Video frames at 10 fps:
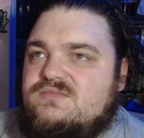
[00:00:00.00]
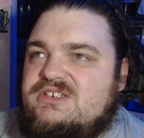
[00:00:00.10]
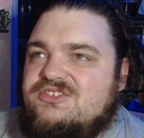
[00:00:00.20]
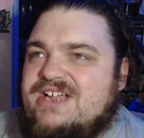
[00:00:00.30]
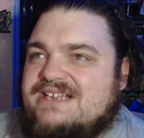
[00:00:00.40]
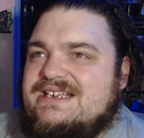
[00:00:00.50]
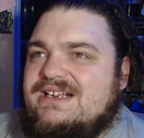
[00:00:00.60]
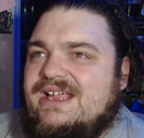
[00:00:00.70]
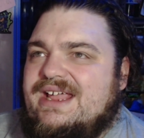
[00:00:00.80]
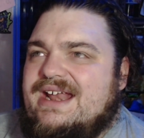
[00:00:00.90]
Jack
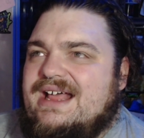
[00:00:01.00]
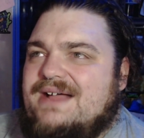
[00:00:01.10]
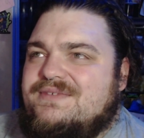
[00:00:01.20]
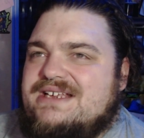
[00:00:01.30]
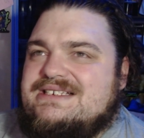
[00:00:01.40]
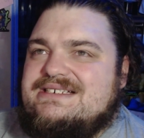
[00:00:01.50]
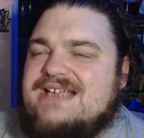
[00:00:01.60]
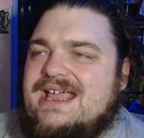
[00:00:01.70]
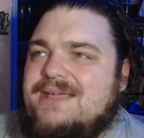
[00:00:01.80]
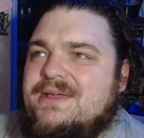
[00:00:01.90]
Sinclair had a half-decent
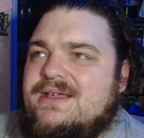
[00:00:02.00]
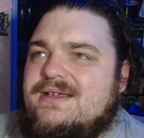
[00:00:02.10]
game.